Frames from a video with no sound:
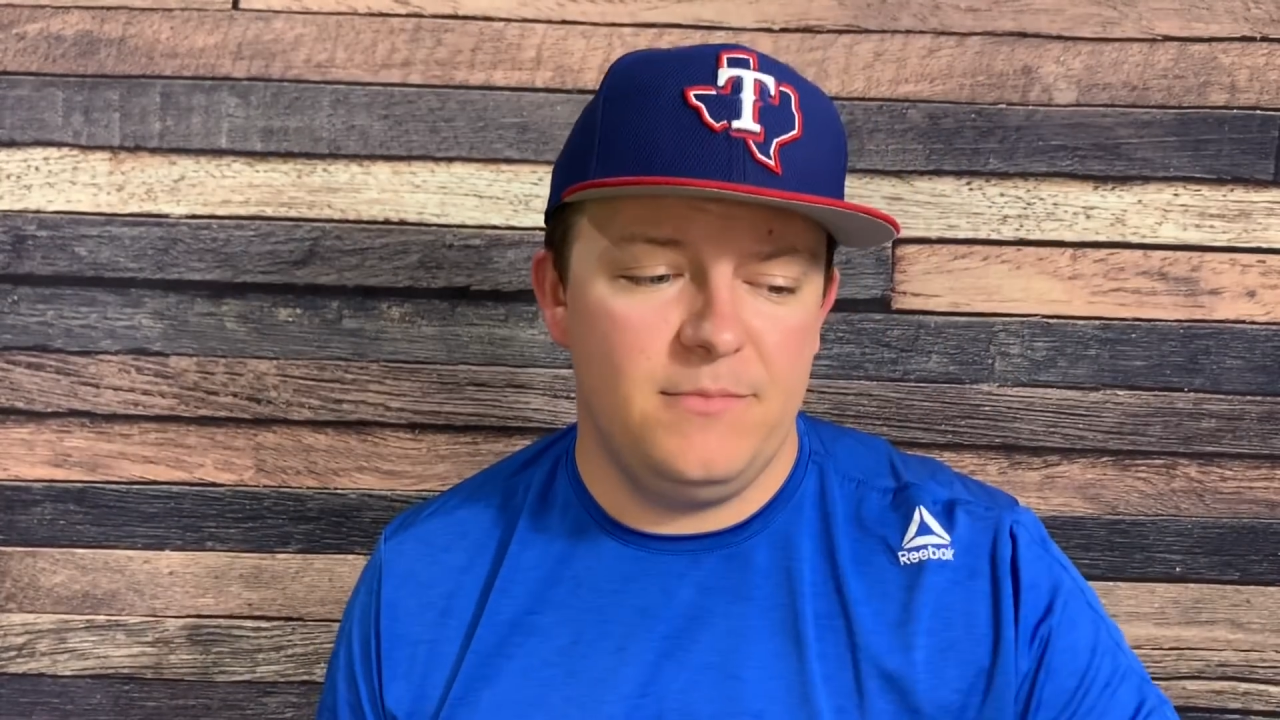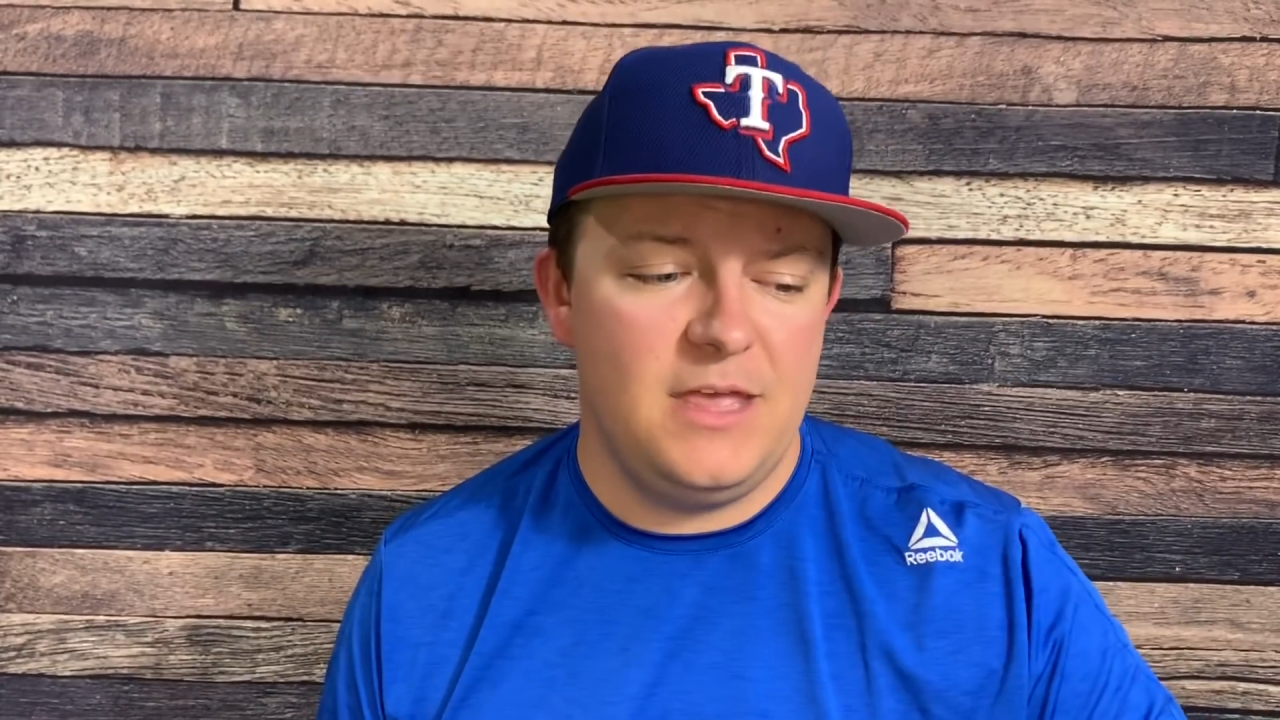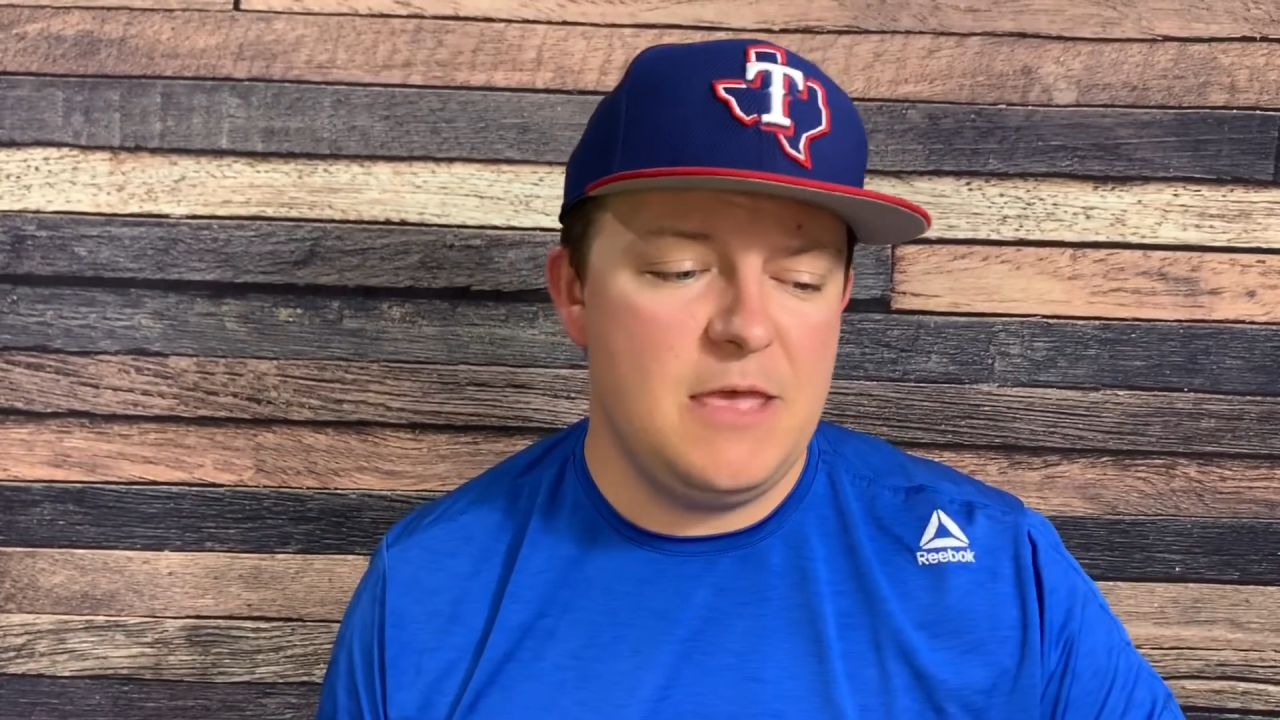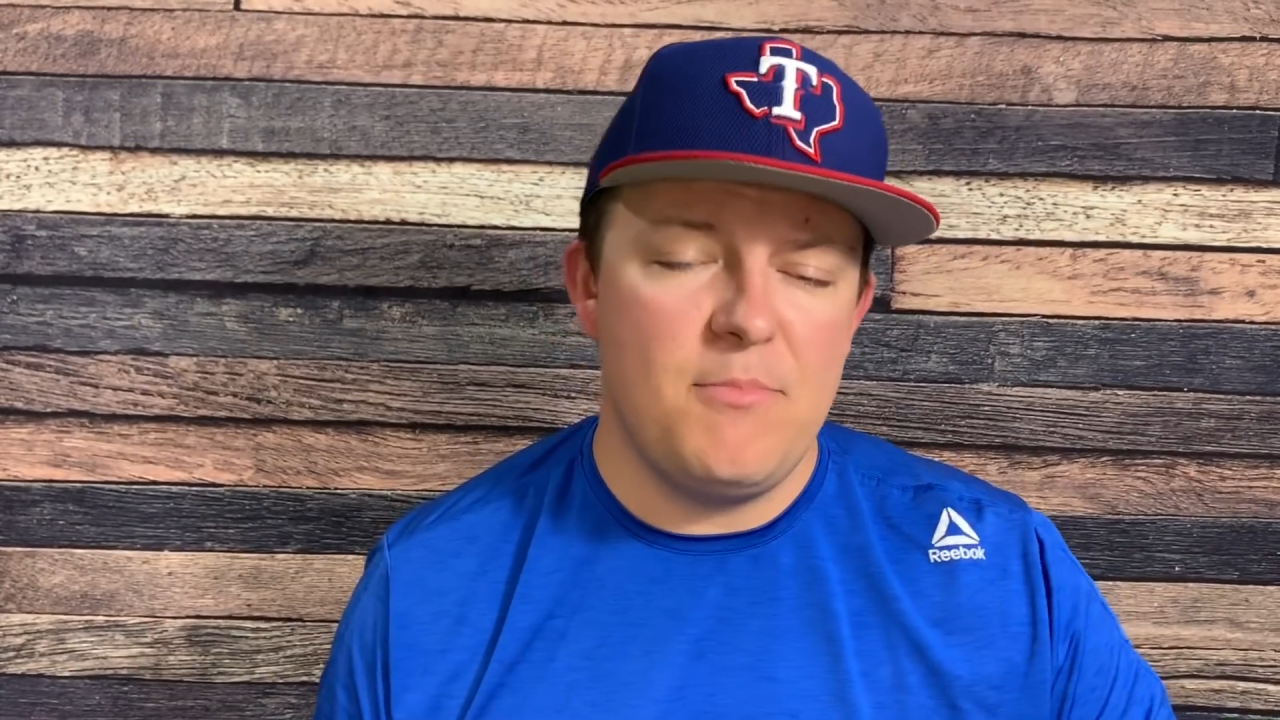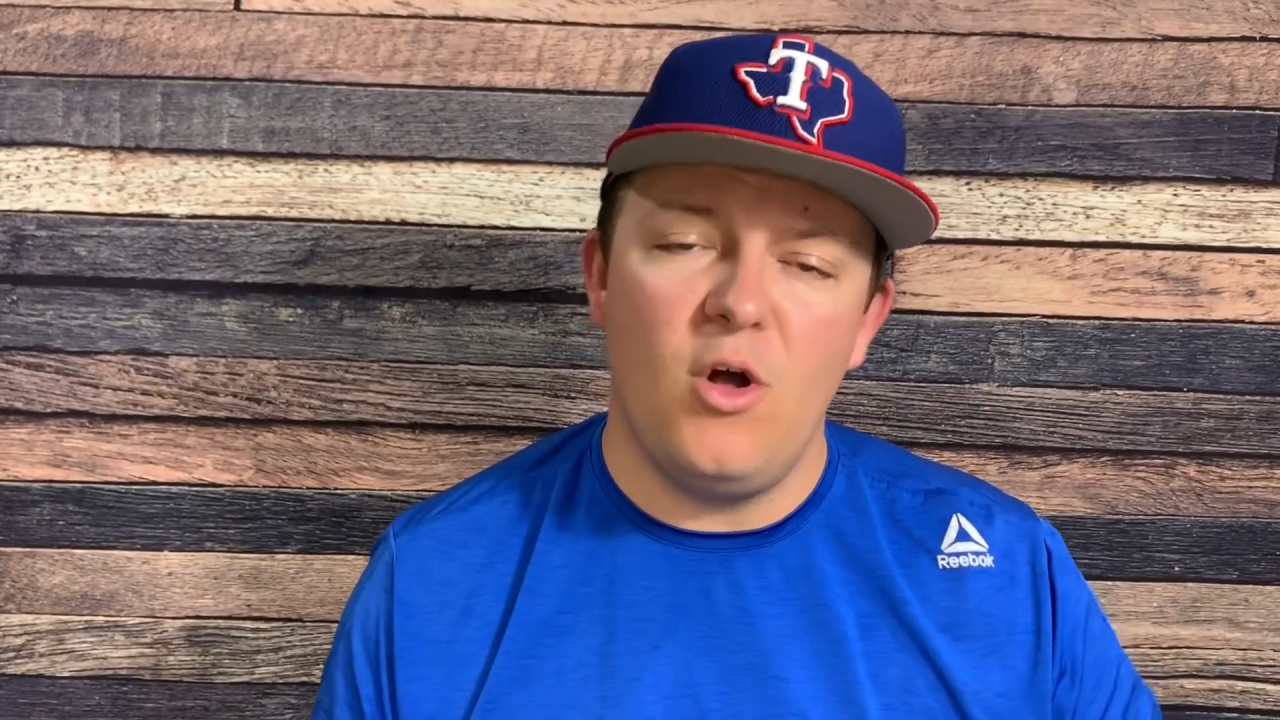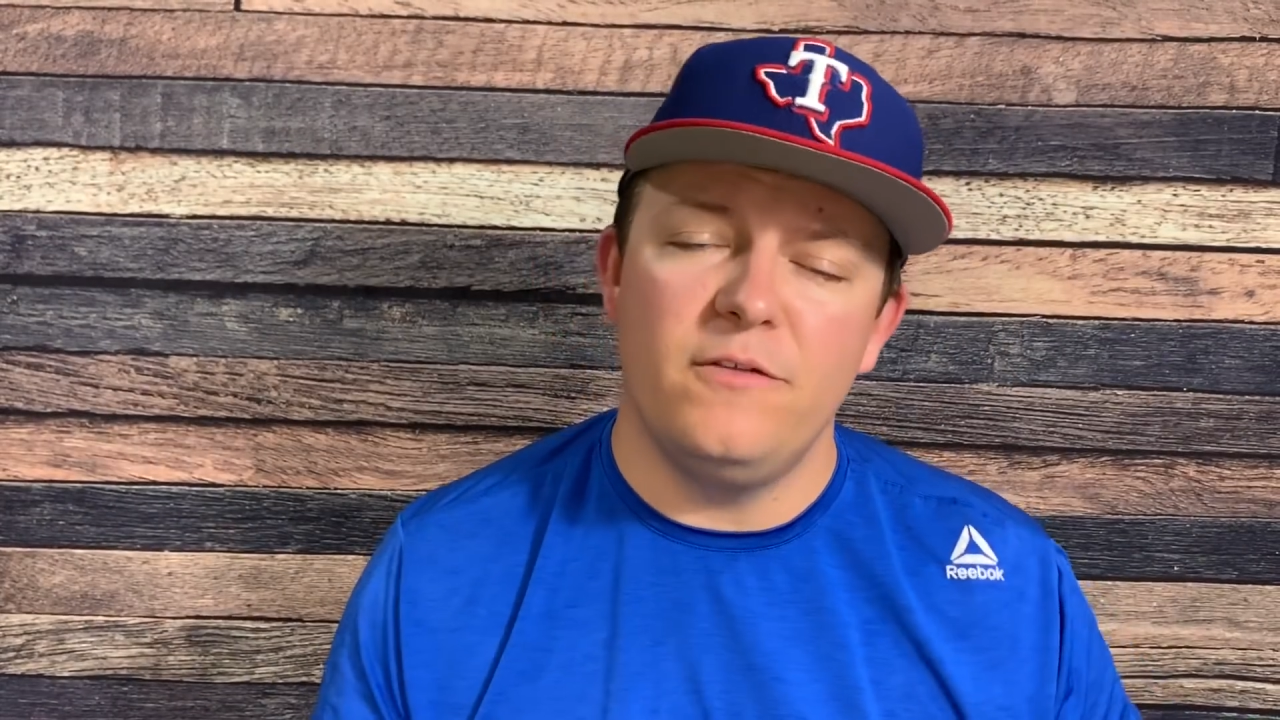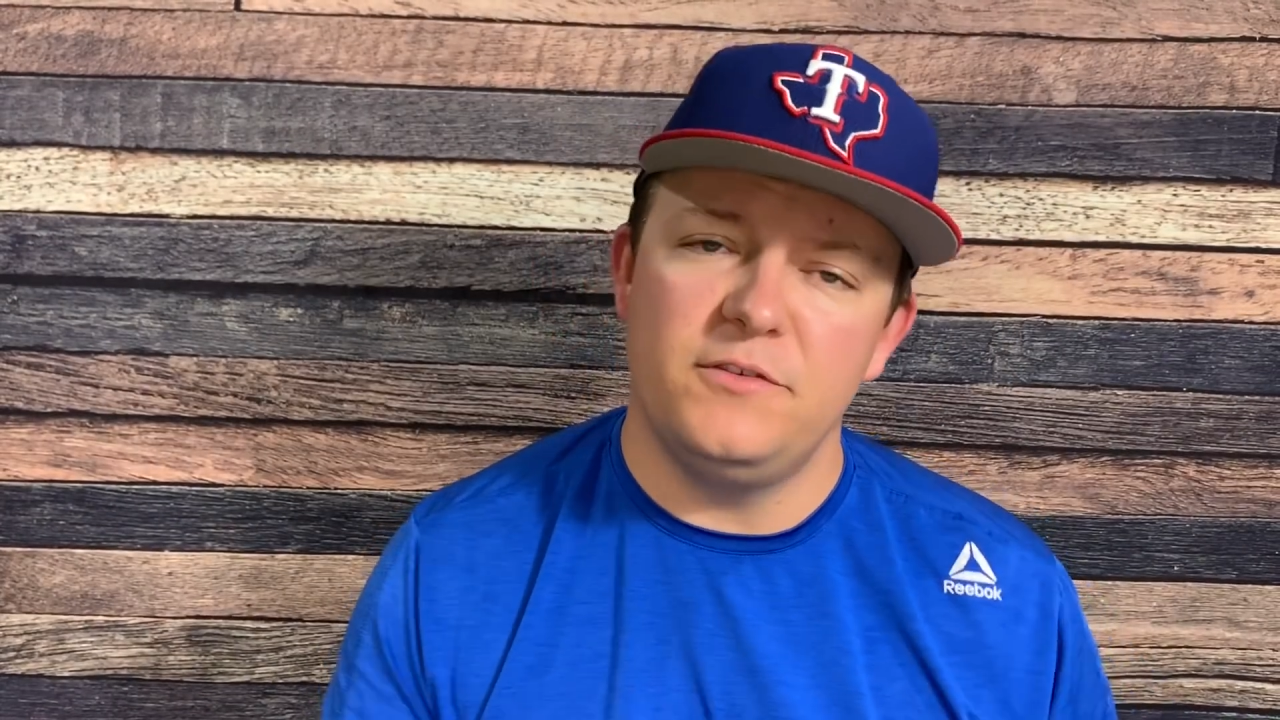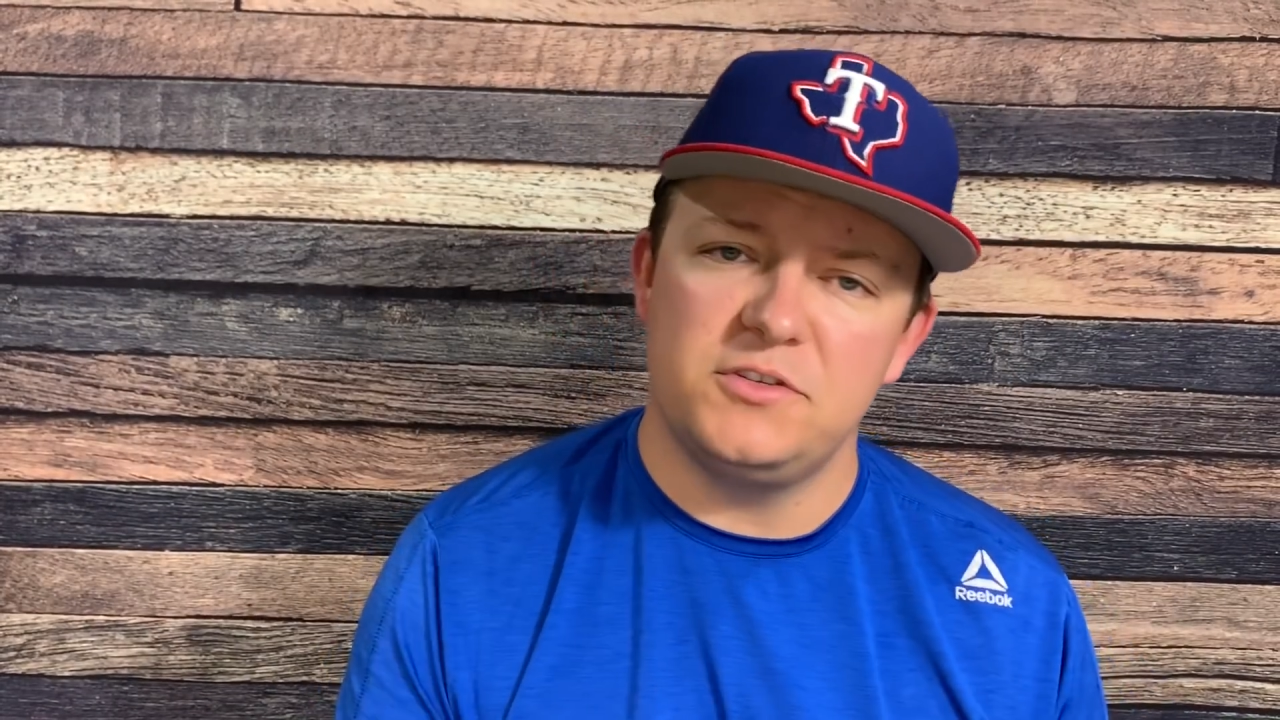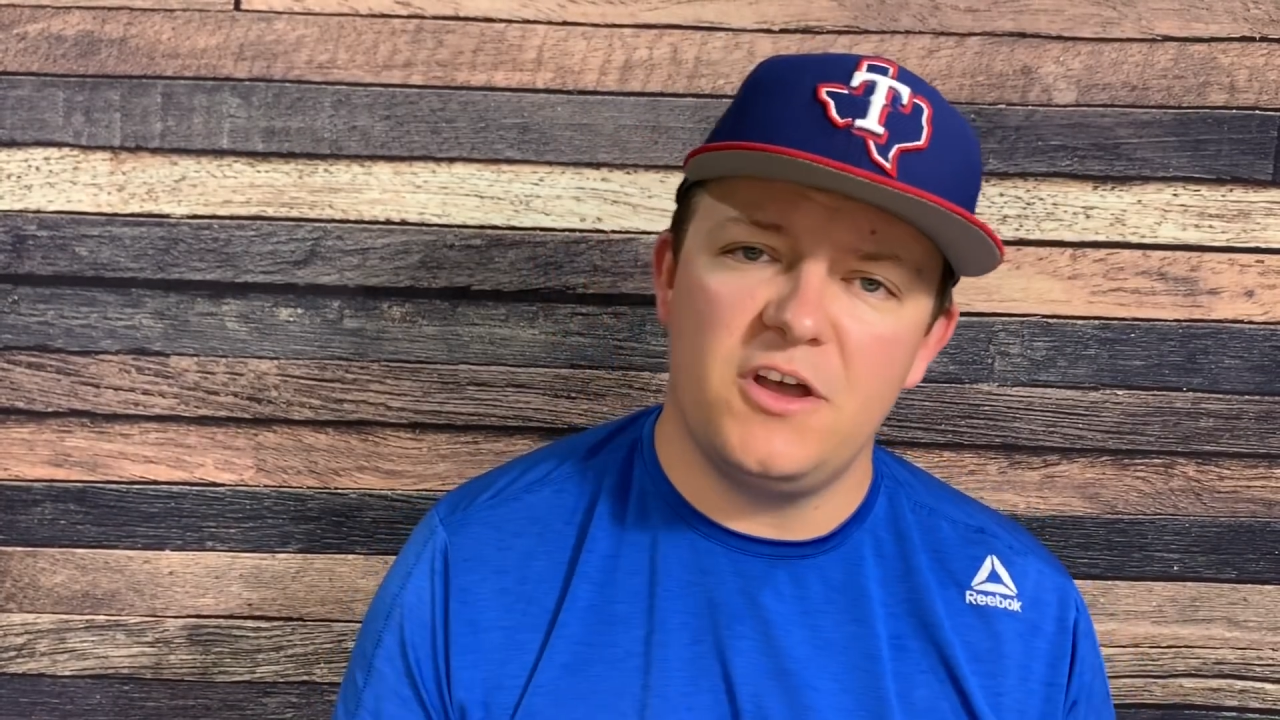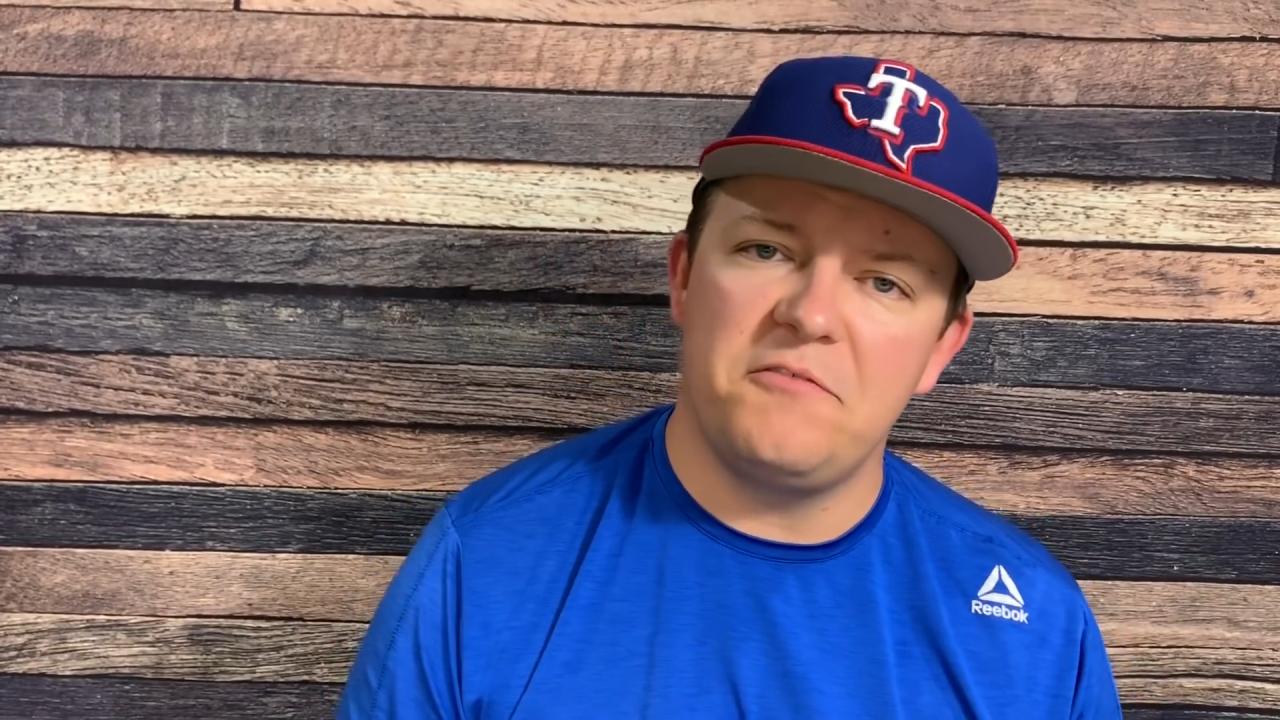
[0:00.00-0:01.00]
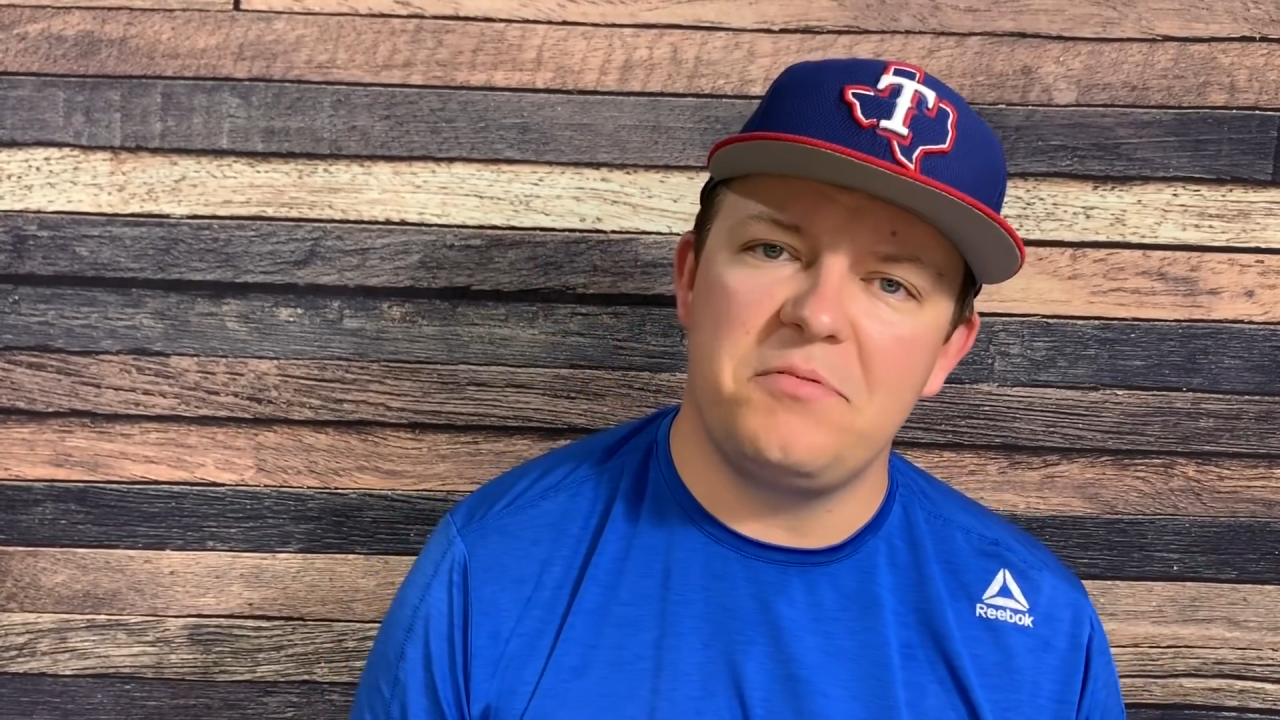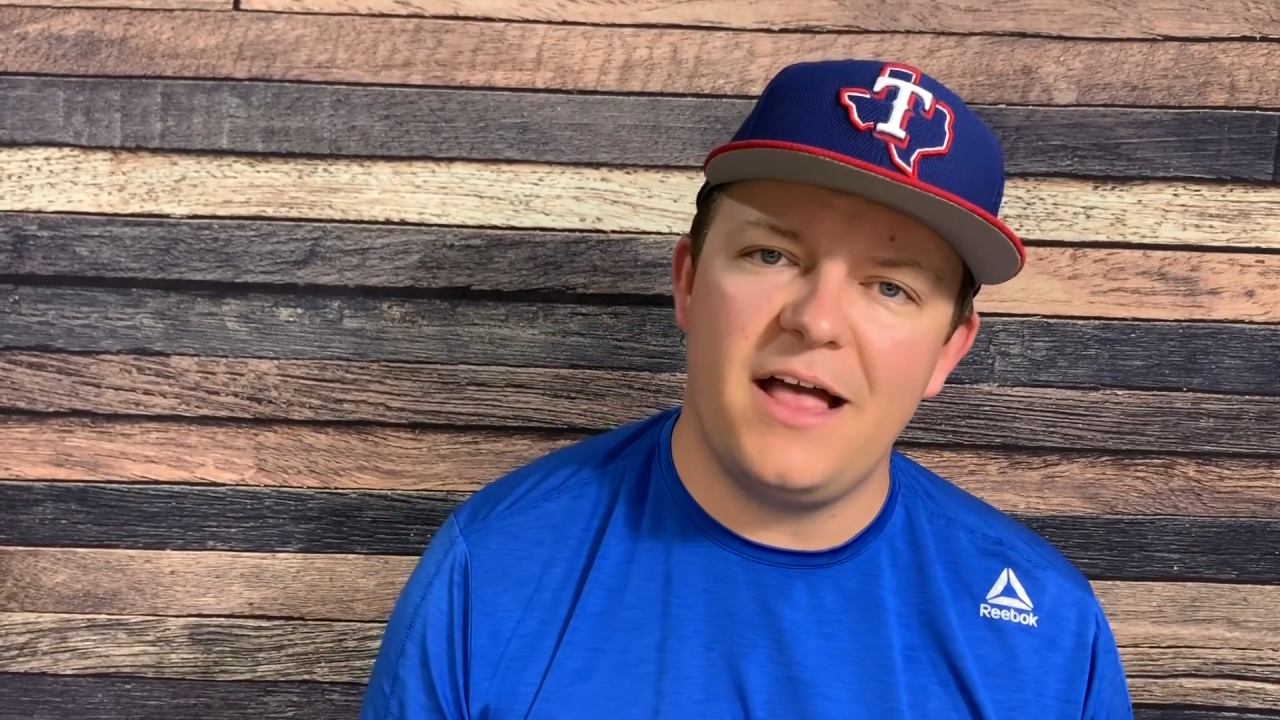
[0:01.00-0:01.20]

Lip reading: Keep all of your soft